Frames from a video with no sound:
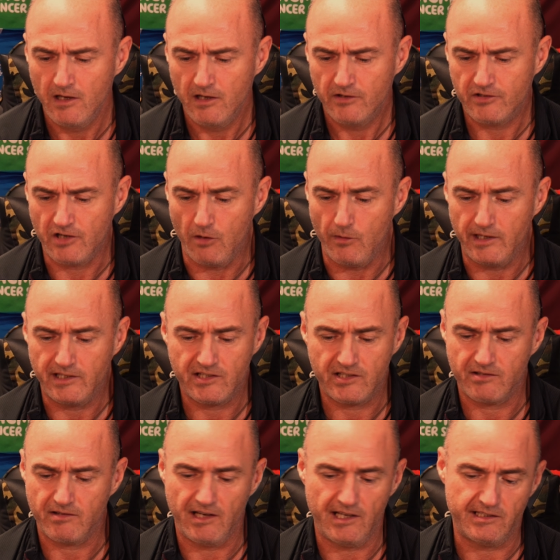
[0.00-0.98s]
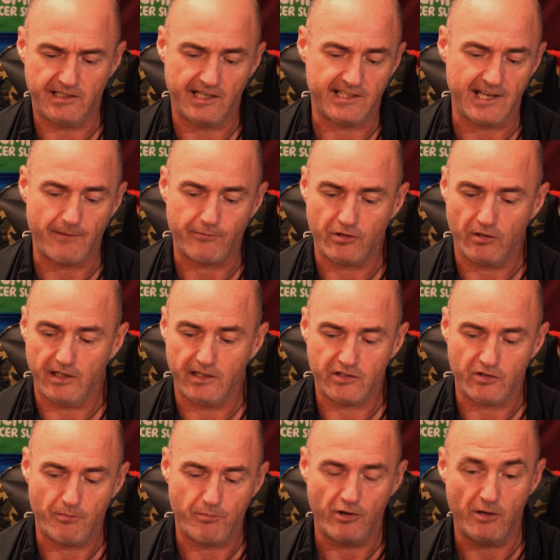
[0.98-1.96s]
so it's absolutely
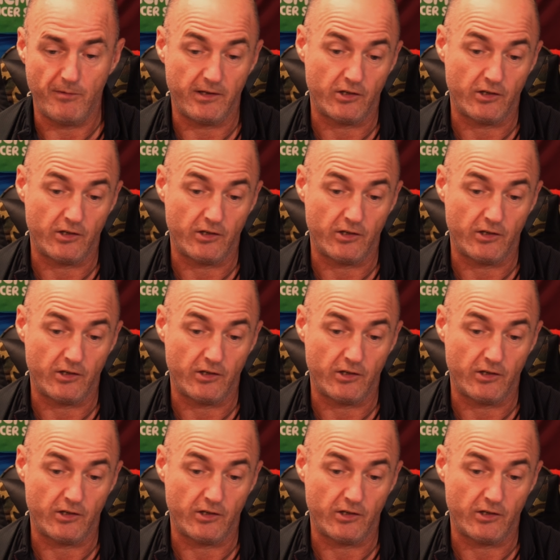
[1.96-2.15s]
superb.